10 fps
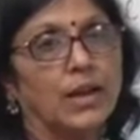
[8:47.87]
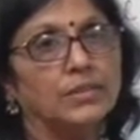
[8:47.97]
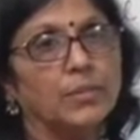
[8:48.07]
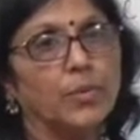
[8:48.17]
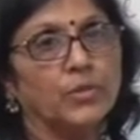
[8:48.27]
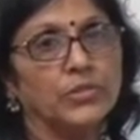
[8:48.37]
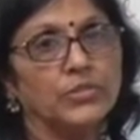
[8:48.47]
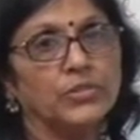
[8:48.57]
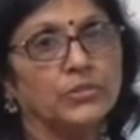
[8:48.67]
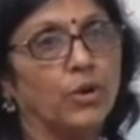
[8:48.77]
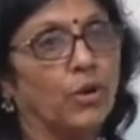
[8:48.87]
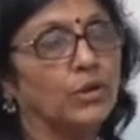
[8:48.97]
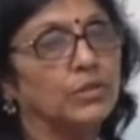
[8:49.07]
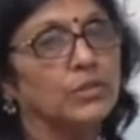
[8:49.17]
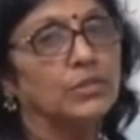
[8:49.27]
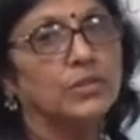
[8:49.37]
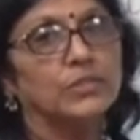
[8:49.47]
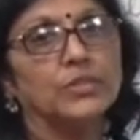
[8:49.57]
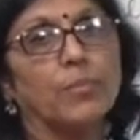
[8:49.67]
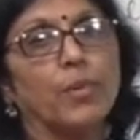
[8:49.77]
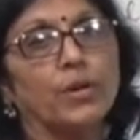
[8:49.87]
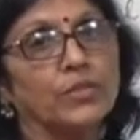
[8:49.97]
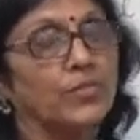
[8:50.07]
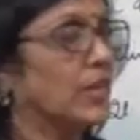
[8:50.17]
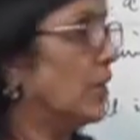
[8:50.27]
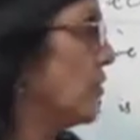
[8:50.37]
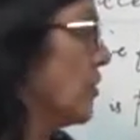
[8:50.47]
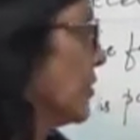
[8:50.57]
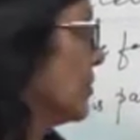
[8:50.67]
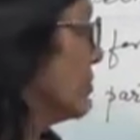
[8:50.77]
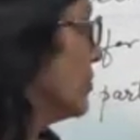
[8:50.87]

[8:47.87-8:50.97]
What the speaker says: and the process is called saponification,